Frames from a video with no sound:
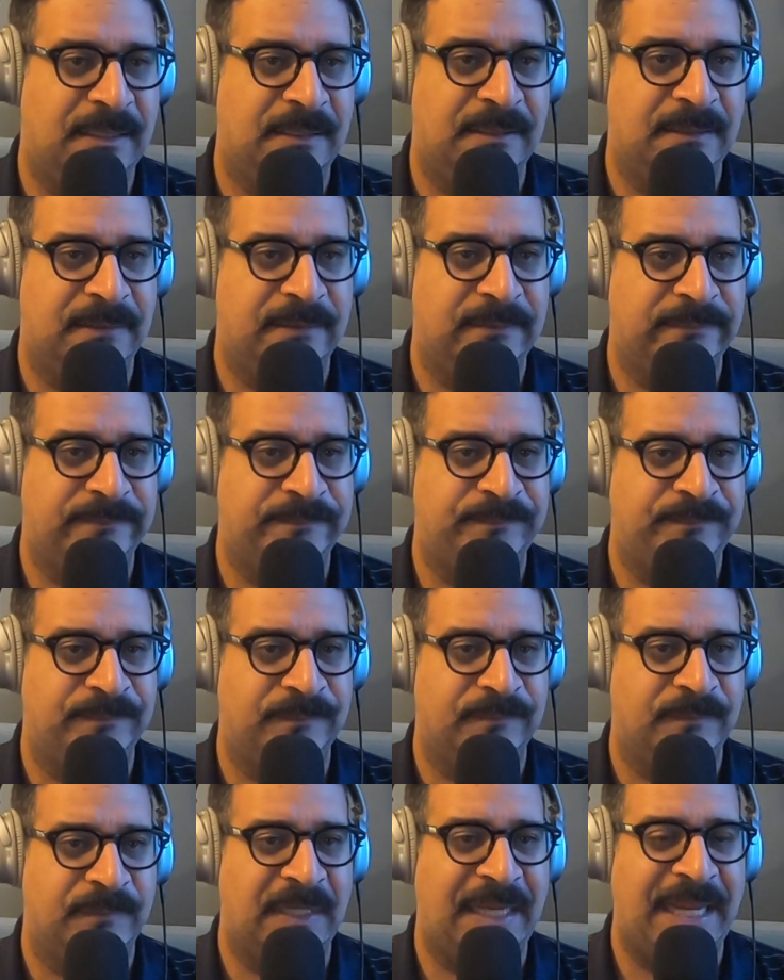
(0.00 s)

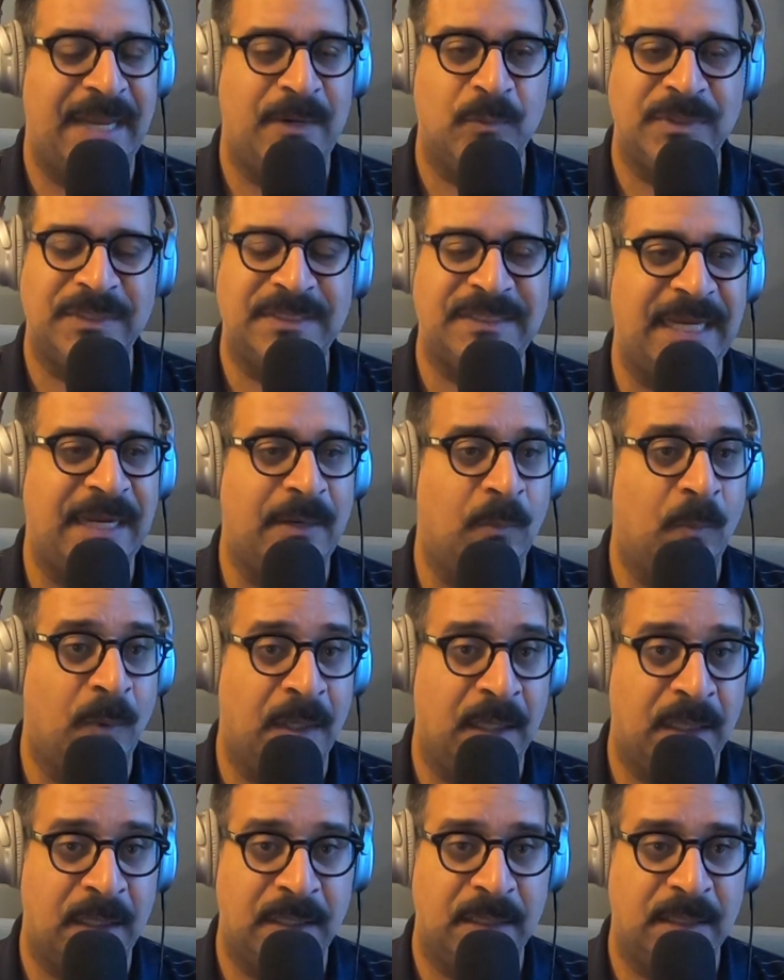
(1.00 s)
Edwin
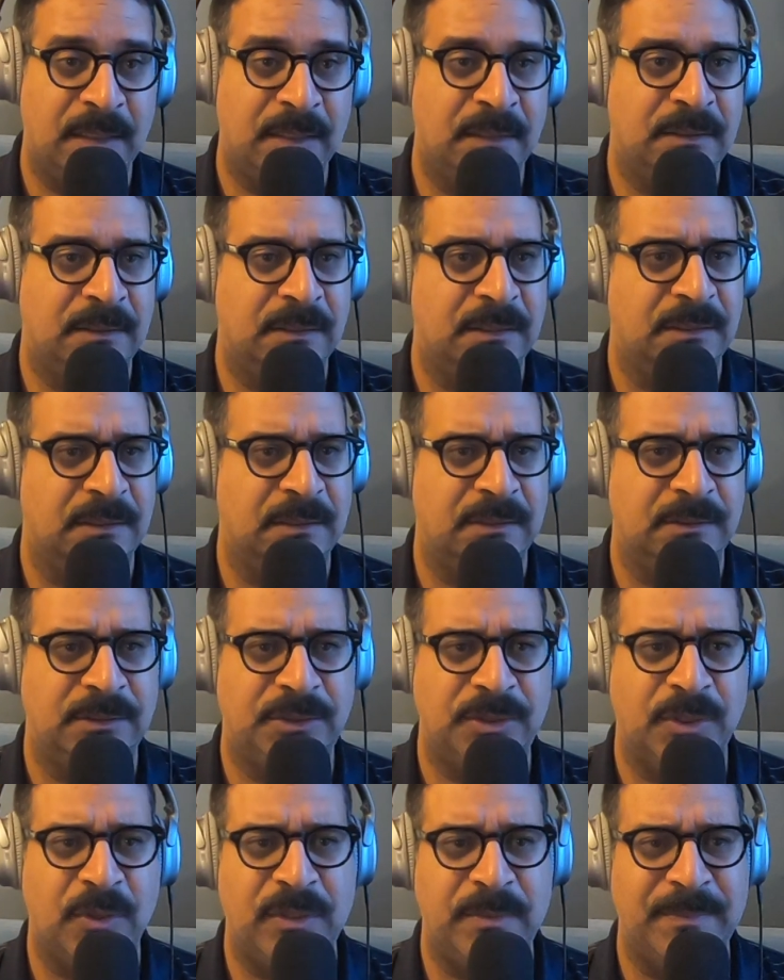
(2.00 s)
San Juan,
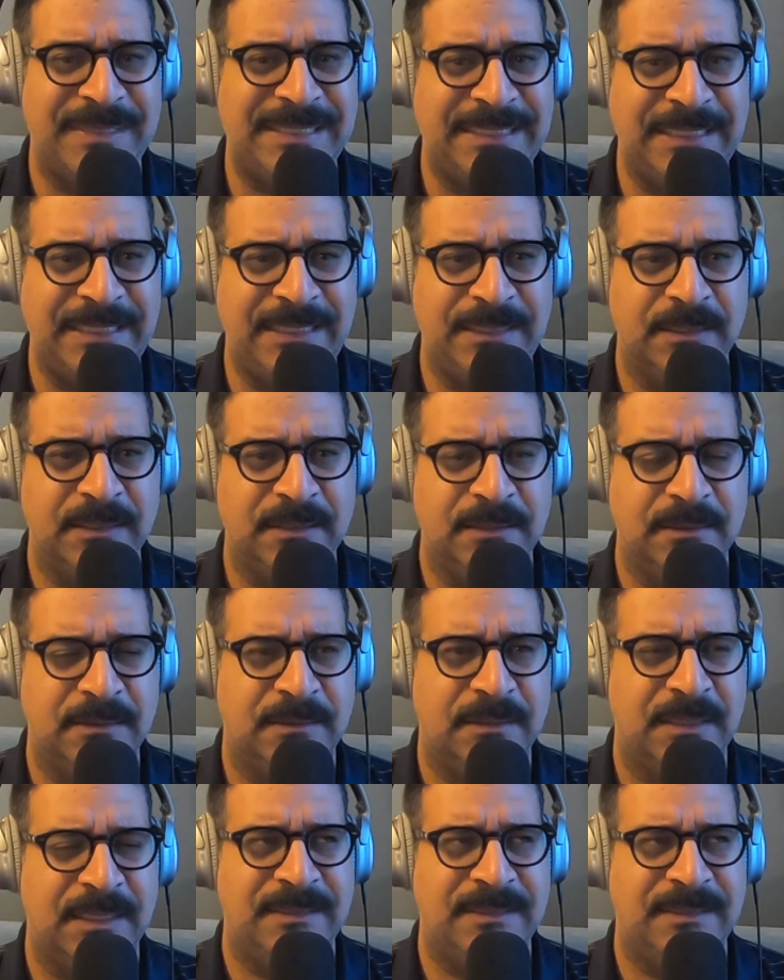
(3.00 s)
Joey Medina.